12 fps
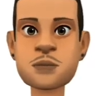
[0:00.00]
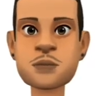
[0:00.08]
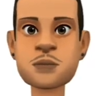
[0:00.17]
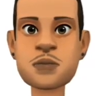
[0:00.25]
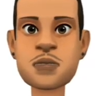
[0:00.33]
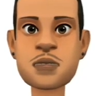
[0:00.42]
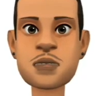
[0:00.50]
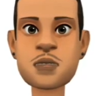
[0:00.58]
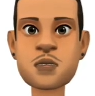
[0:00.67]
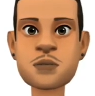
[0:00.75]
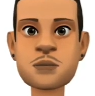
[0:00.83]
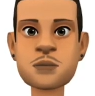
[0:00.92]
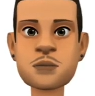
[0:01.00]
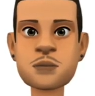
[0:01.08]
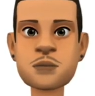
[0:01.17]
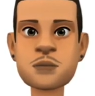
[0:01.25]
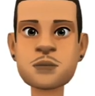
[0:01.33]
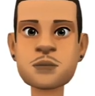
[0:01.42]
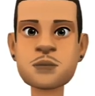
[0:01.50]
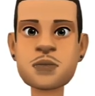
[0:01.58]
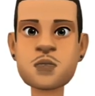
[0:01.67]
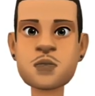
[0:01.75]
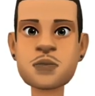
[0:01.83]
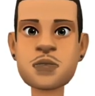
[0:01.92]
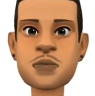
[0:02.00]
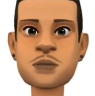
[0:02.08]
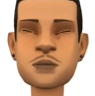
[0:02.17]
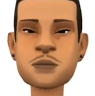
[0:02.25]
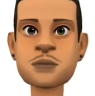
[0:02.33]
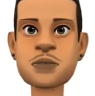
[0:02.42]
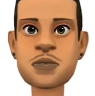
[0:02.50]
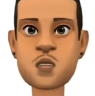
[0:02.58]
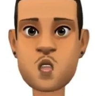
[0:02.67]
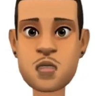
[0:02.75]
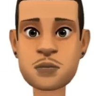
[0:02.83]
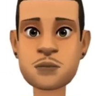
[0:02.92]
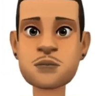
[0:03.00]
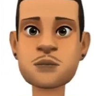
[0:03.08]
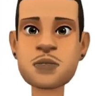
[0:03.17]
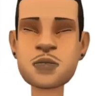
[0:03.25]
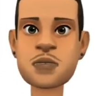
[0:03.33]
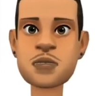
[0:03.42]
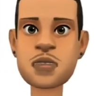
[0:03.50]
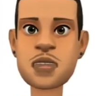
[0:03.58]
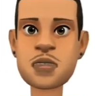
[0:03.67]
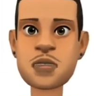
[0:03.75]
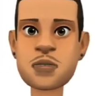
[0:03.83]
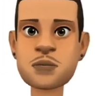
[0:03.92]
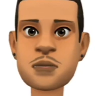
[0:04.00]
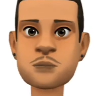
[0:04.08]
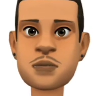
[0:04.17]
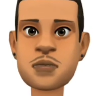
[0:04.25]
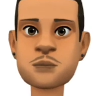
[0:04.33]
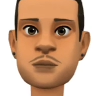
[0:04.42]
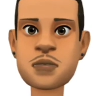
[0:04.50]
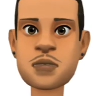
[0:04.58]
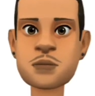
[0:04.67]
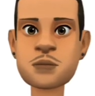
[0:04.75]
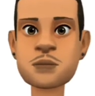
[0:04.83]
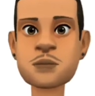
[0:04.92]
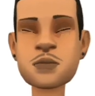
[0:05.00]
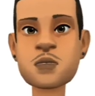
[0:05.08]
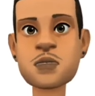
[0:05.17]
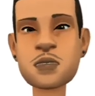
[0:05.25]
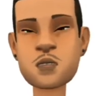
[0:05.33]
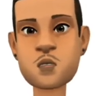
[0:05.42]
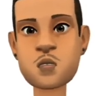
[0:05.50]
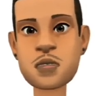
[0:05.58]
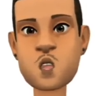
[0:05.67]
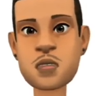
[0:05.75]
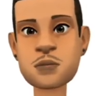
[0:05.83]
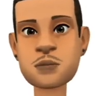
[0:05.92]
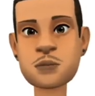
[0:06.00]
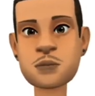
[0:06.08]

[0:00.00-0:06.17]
Today, it boasts the world's second largest economy behind the US.